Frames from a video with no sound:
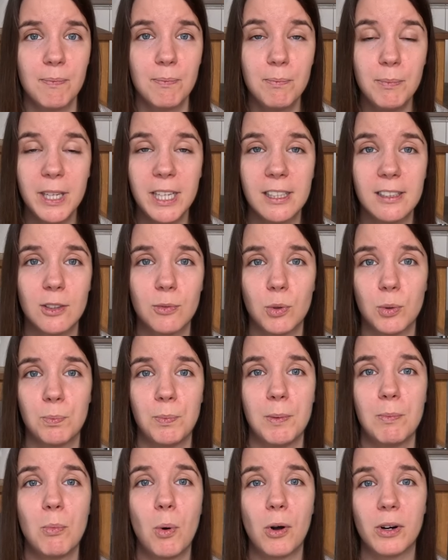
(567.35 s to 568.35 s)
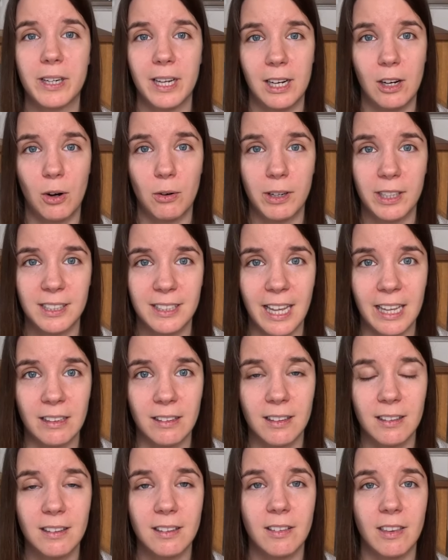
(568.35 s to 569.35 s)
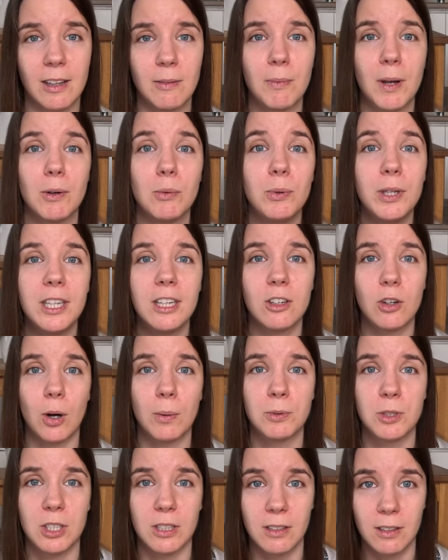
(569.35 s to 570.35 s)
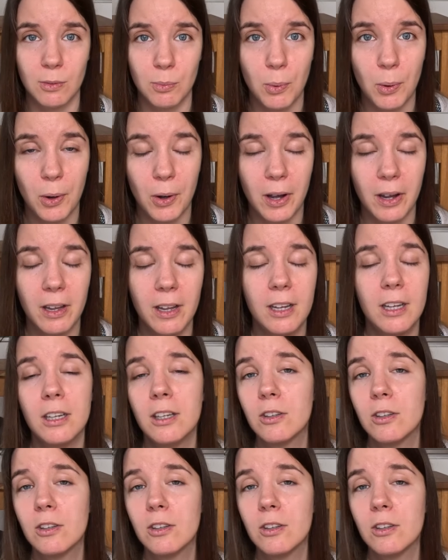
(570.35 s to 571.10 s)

meals would be more caloric dense than my vegan options were,